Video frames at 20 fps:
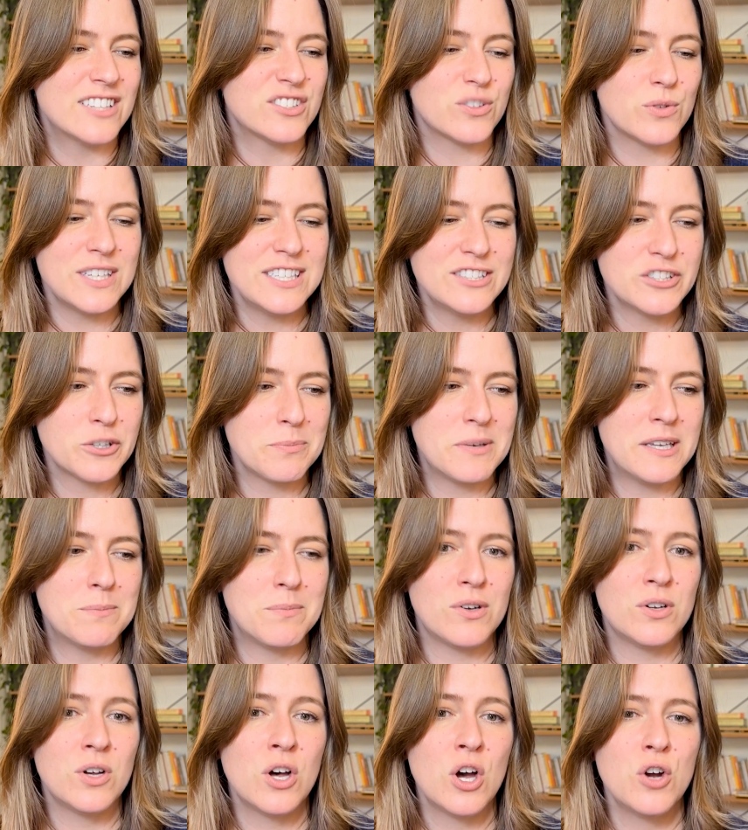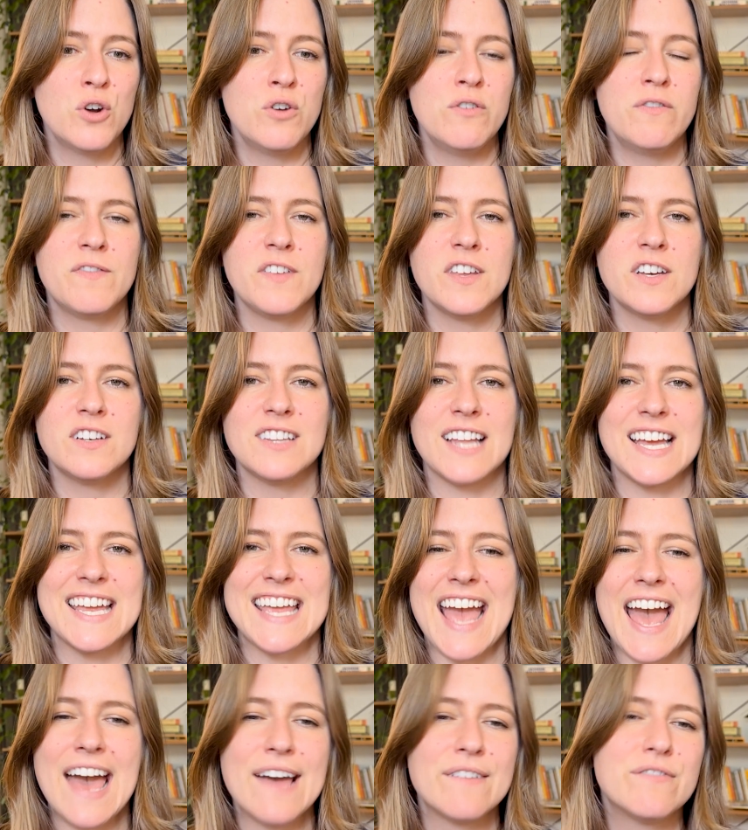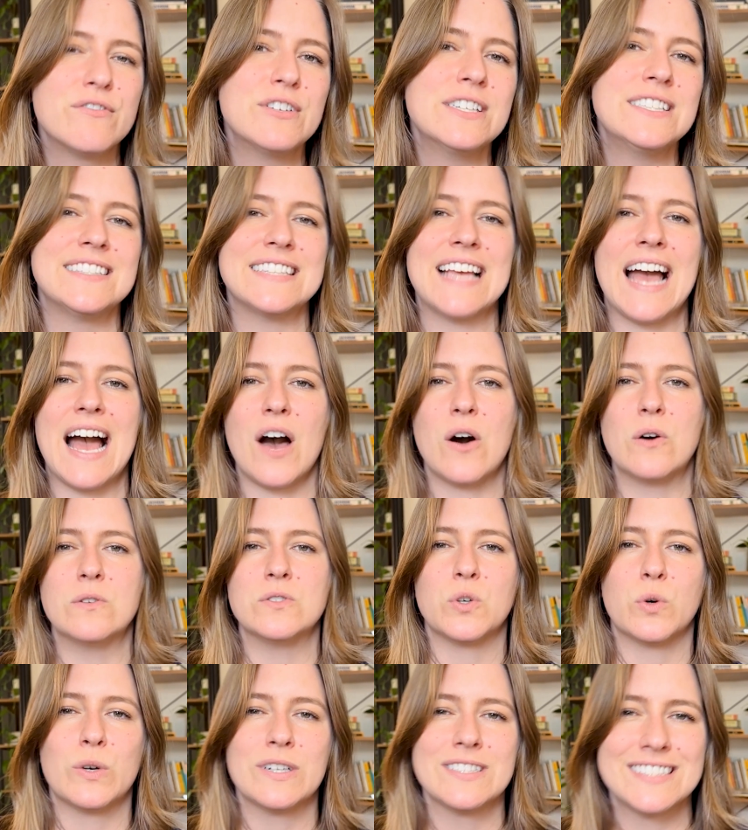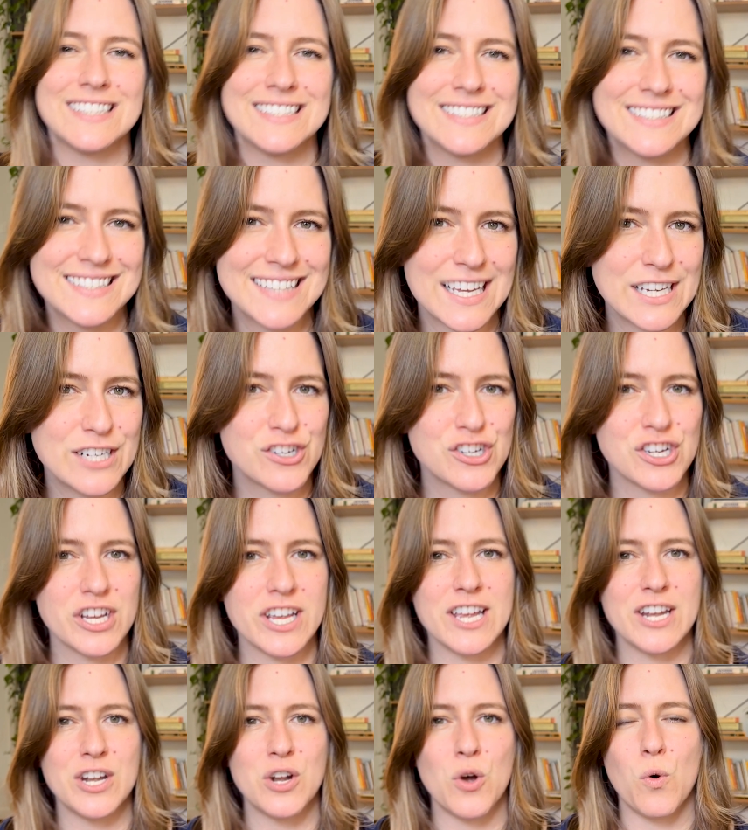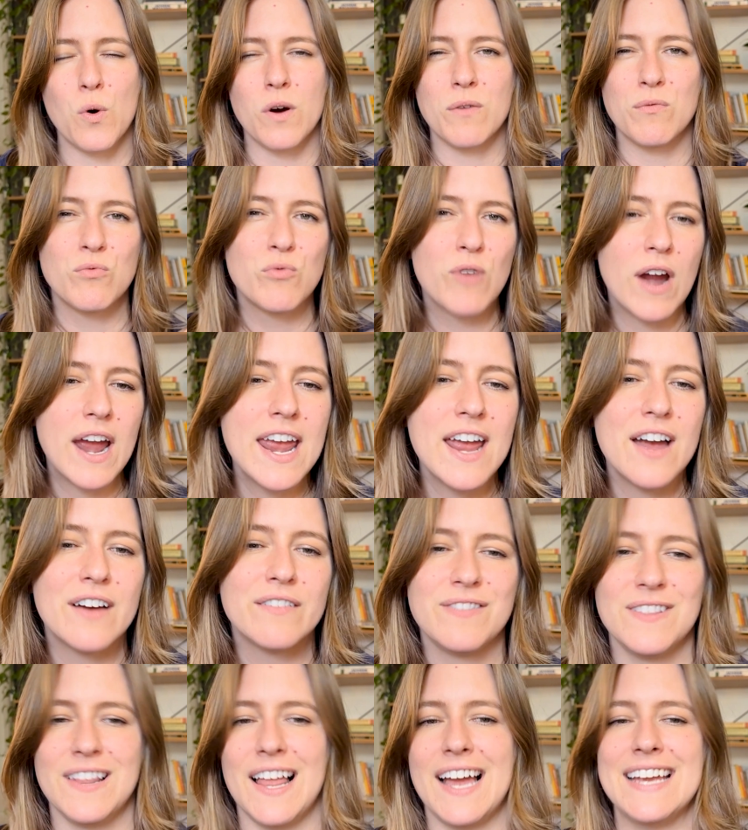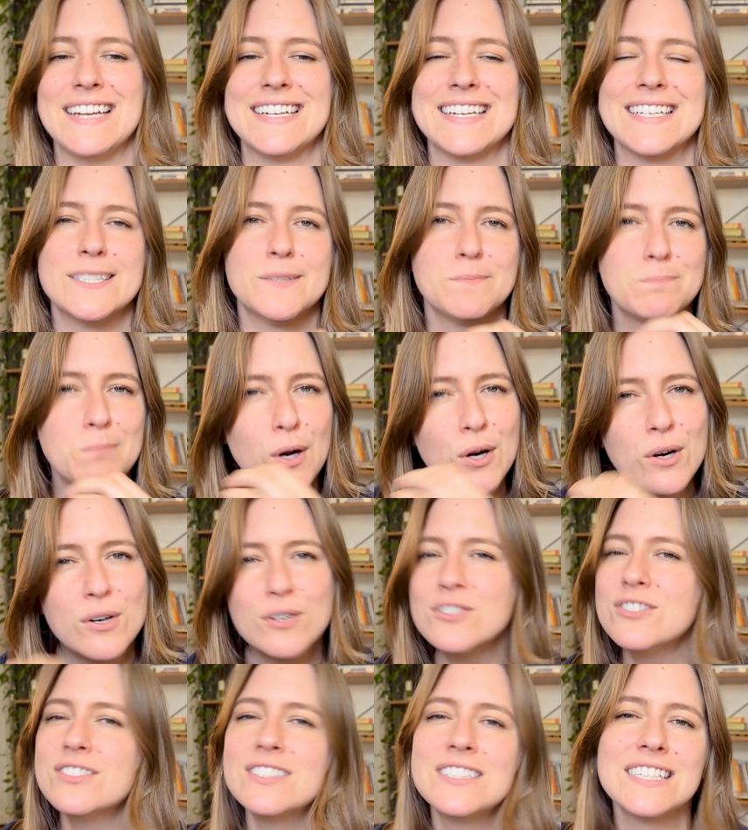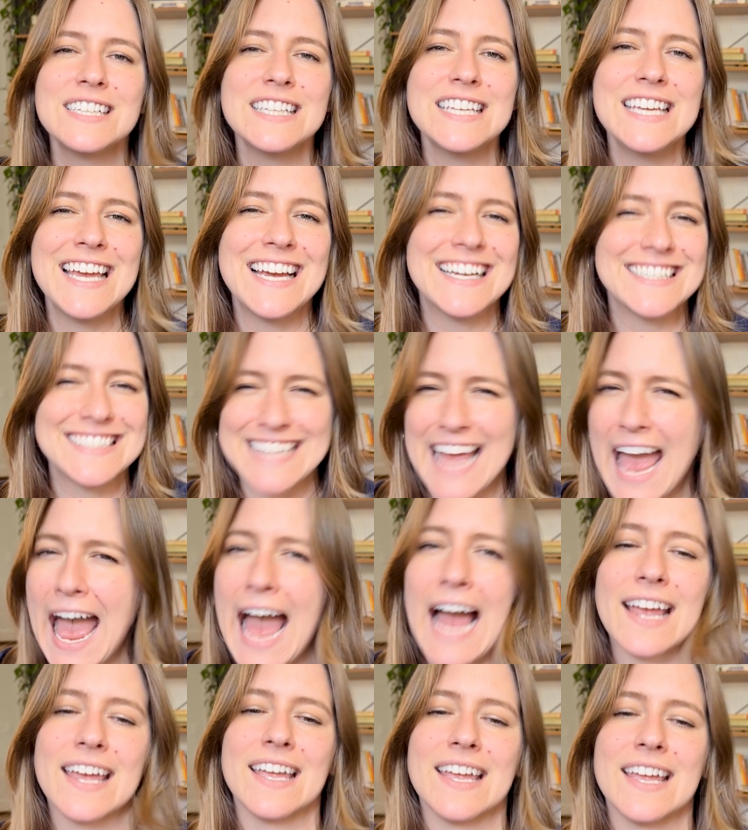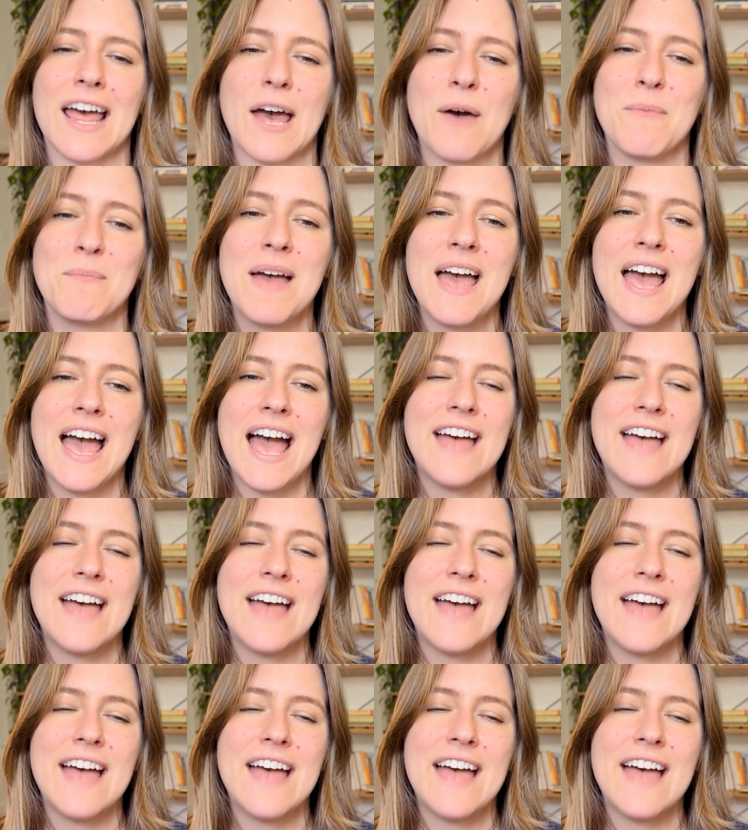So these are people who feel like every sound or sensation or ray of light is personally attacking them.